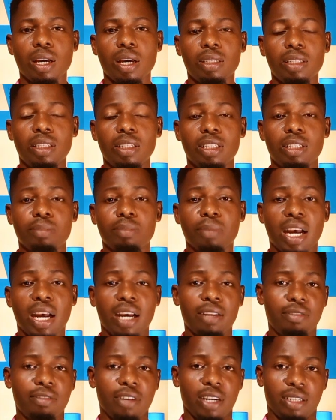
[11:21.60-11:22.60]
This is my
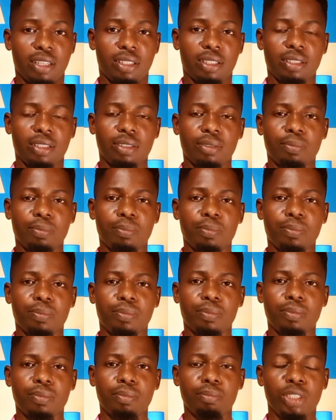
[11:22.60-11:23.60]
advice,
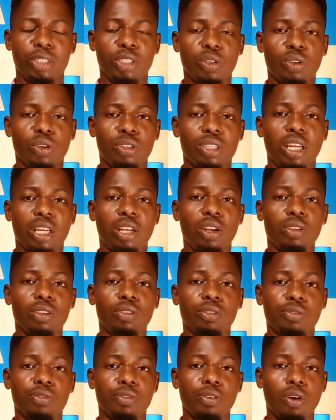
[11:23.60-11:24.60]
because a lot
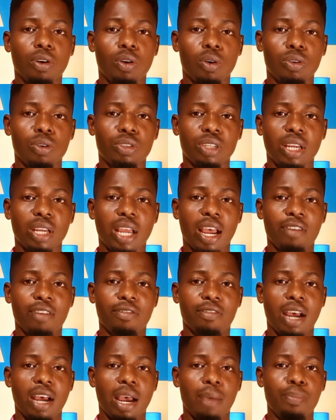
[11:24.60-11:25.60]
of us have
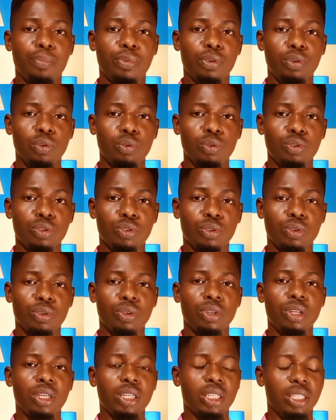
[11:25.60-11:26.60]
abused
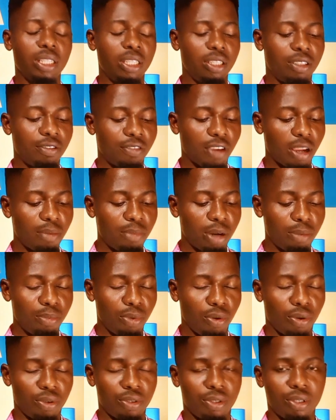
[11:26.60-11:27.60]
this fiber
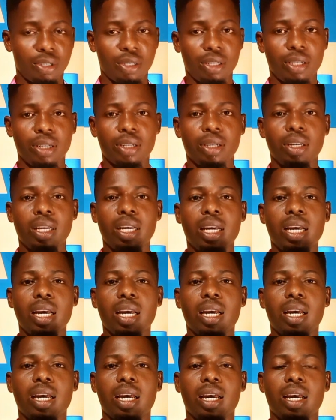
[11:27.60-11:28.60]
board,
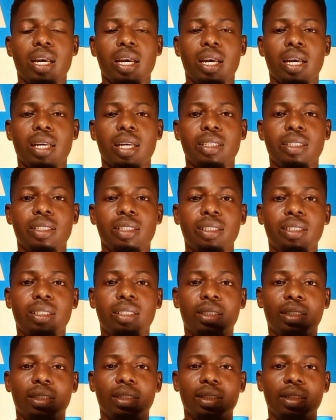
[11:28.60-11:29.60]
and
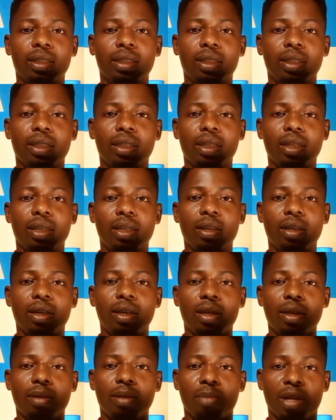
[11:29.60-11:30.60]
this
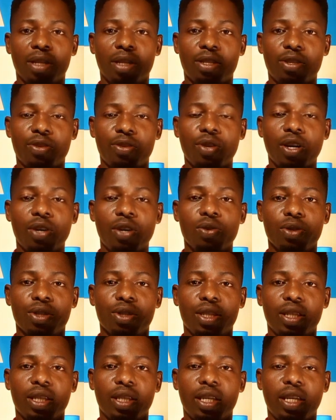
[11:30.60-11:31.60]
material you're
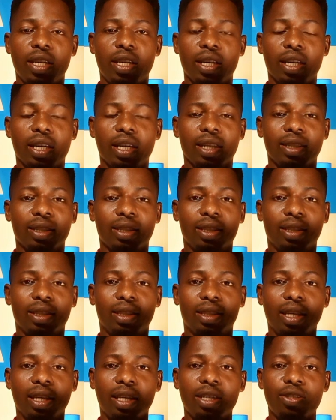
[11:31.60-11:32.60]
seeing here can
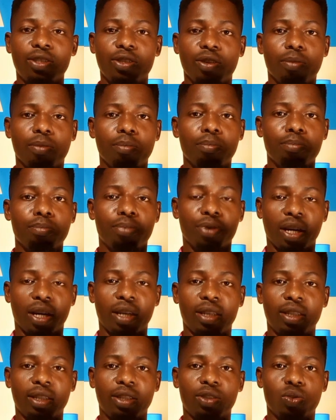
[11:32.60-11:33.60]
send your
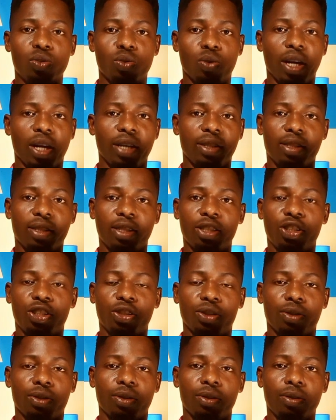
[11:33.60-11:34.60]
brand to
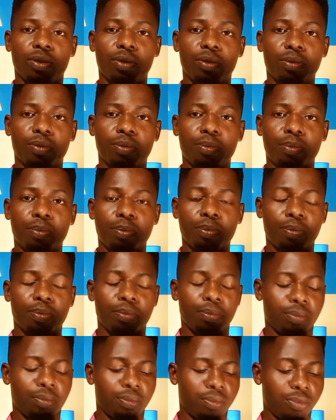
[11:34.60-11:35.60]
extinction
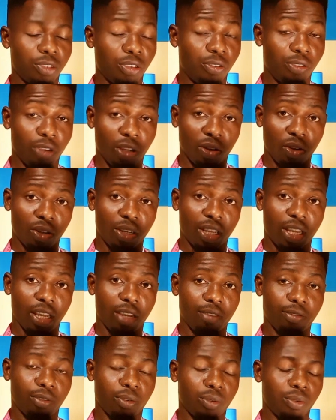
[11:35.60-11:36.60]
if you're not
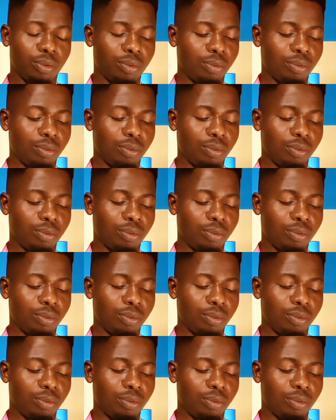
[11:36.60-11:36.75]
careful.